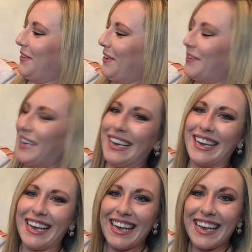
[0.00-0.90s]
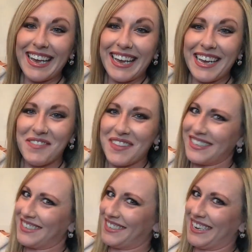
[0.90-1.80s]
Okay, if
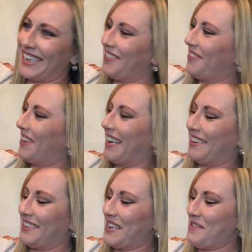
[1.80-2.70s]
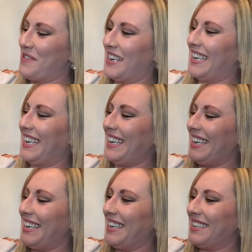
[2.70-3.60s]
this isn't a giveaway, I don't know what
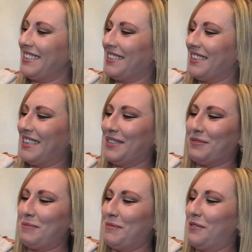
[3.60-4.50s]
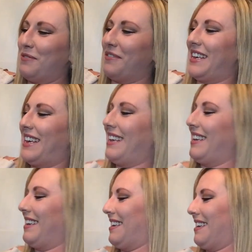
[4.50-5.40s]
is. So let's remove the,
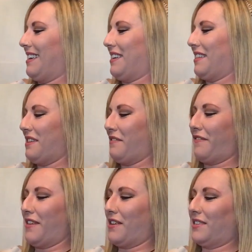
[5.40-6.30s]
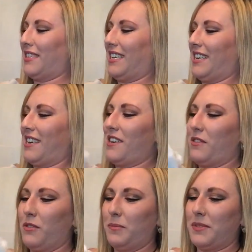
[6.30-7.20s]
the felt here.
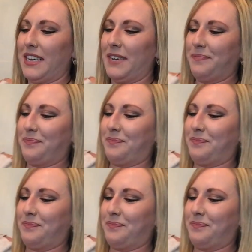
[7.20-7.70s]
Oopsie.